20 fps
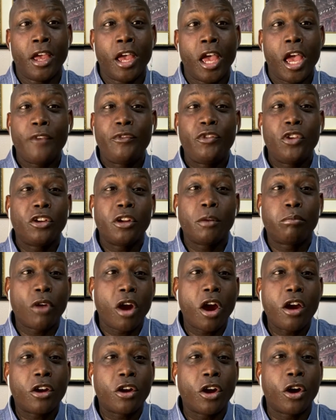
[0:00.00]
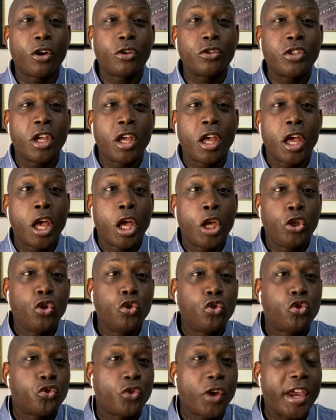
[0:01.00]
If you're the Broncos,
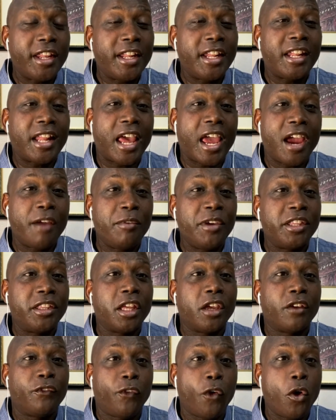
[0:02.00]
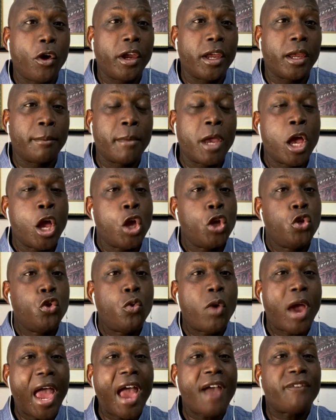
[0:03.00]
you traded everything for him.
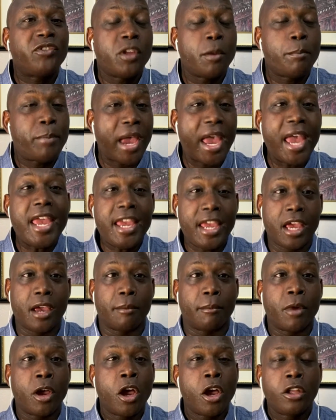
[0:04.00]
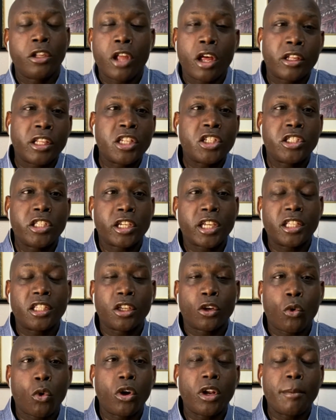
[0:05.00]
You have to pay him. Now, let's look at
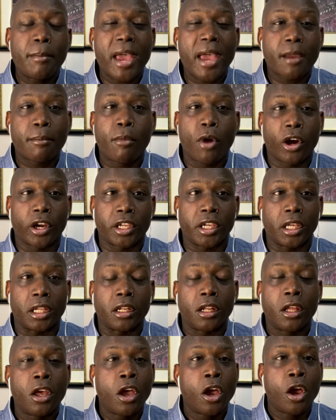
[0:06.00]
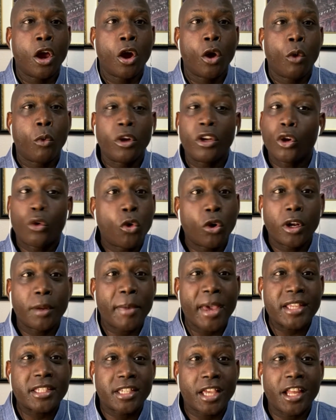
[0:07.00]
the quarterback market. What are
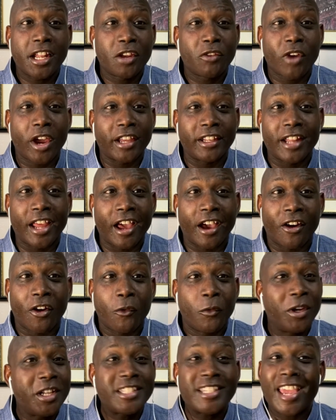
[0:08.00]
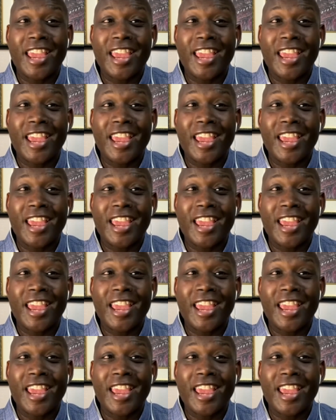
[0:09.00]
quarterbacks getting right now? What is